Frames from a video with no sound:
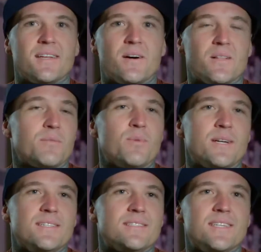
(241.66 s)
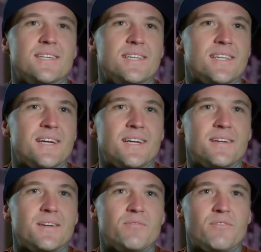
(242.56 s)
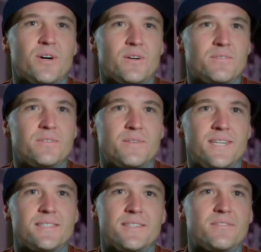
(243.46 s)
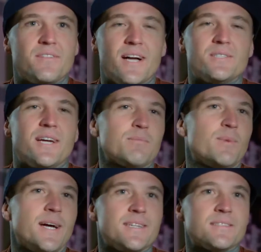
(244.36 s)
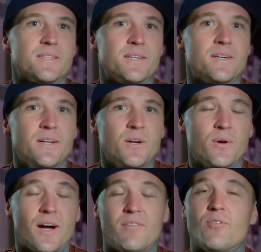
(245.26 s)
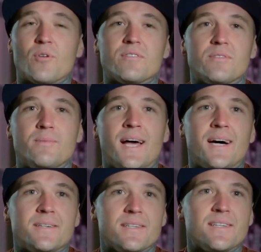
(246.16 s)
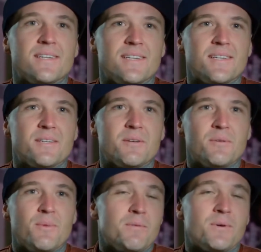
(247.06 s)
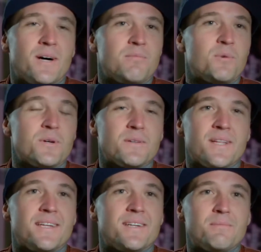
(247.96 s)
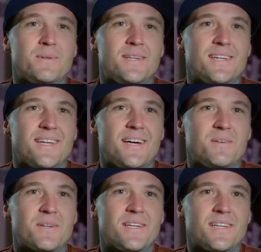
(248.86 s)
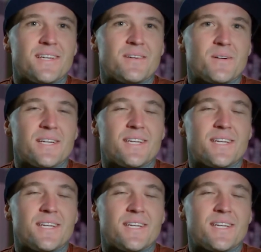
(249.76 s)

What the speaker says: get all our buddies in there and involved racing the flat track bikes. So we got four of them now, and maybe we'll have more later, but yeah, we're